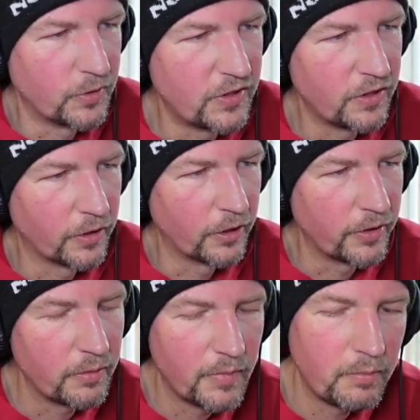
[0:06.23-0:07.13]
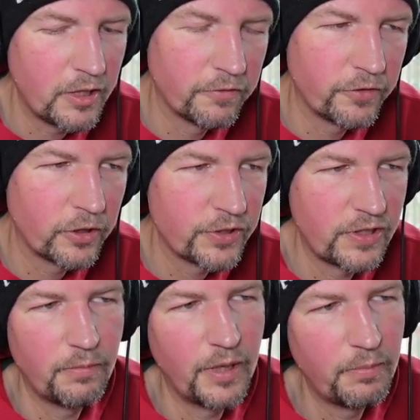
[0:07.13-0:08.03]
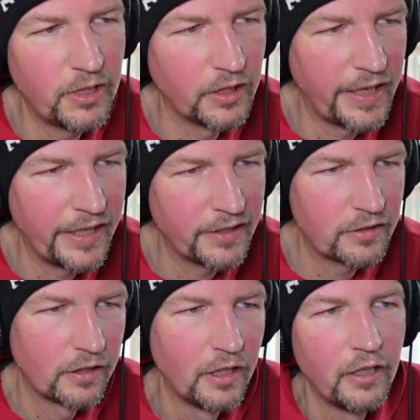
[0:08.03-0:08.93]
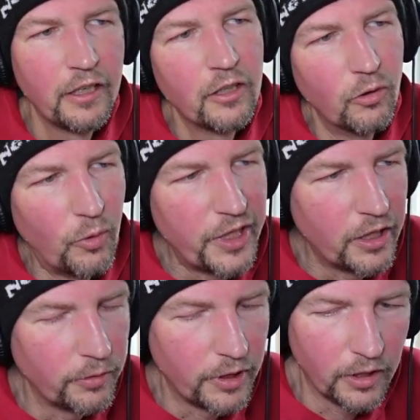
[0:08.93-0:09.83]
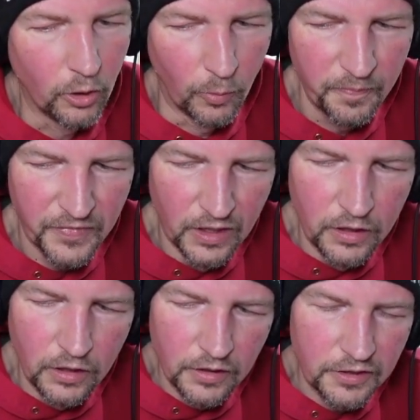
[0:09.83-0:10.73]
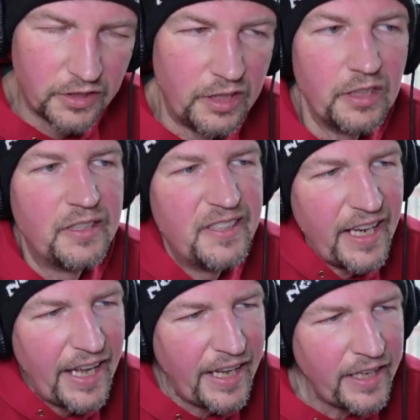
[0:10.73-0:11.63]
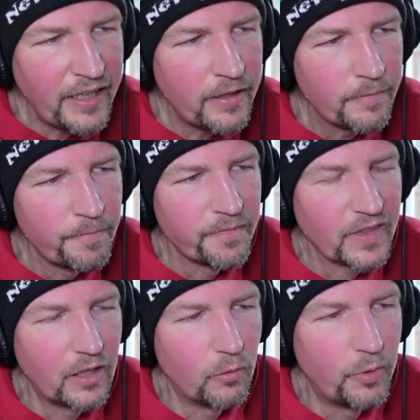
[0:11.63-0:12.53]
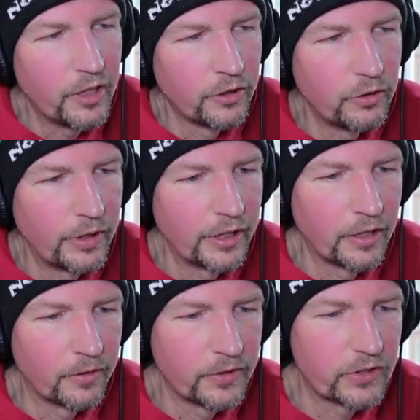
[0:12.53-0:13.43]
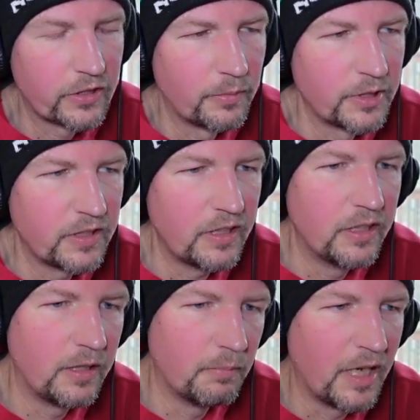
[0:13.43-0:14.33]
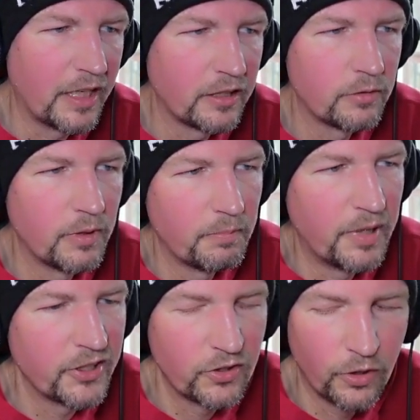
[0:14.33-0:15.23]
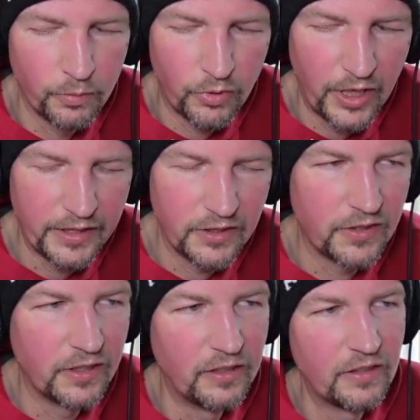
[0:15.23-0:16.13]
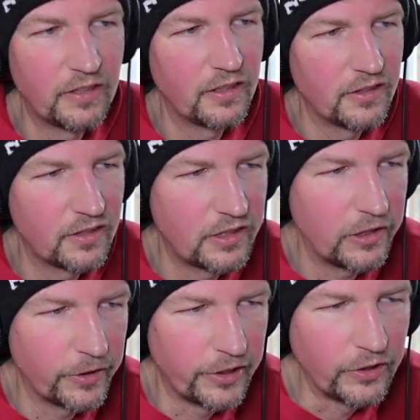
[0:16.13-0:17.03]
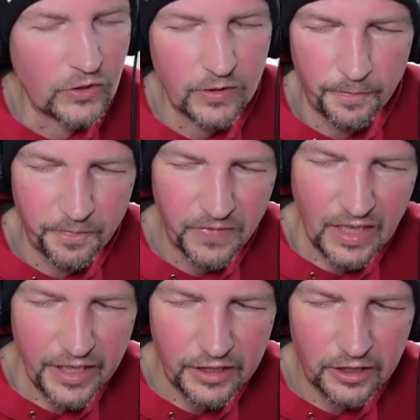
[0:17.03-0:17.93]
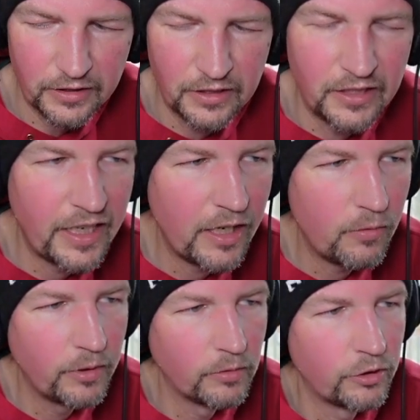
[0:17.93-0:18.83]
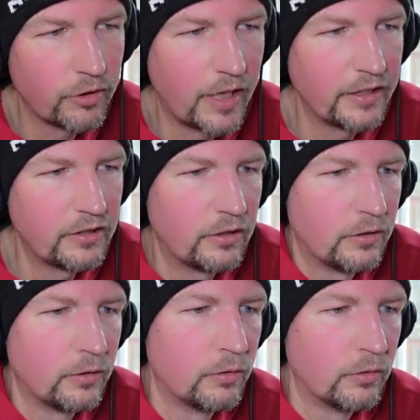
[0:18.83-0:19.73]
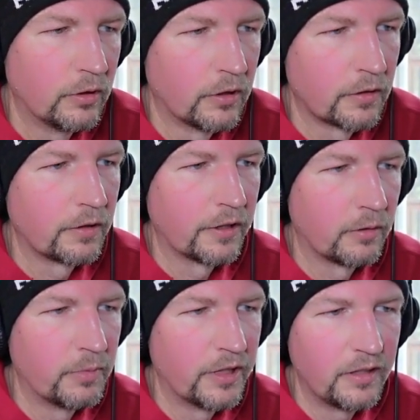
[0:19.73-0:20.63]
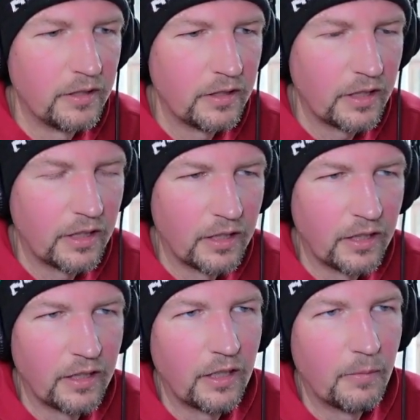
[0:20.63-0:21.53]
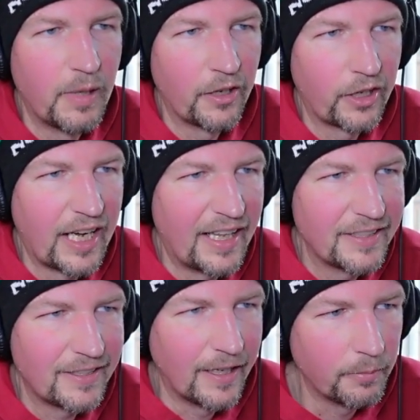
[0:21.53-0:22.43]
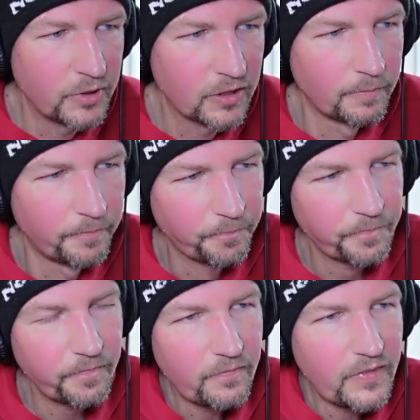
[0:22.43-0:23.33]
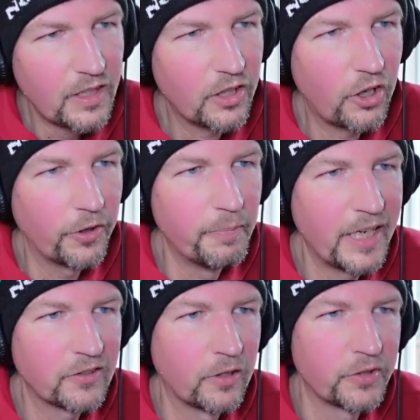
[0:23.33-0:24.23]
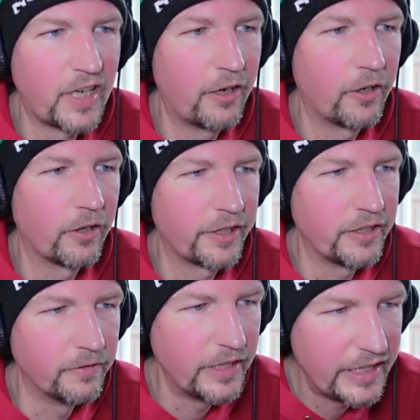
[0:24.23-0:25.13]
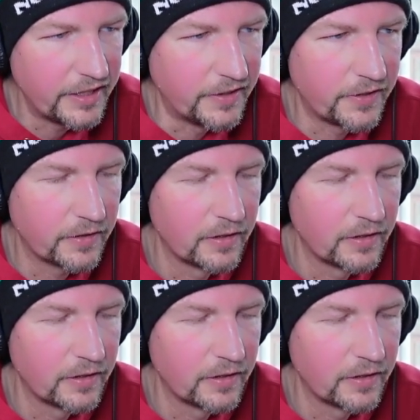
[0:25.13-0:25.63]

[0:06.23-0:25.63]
0. It might be the first, it might be the last. We don't know. Today, we are doing another installment in the Management Best Known Practices series. And I thought today we would try to learn a little bit about a concept called Maslow's Hierarchy of Needs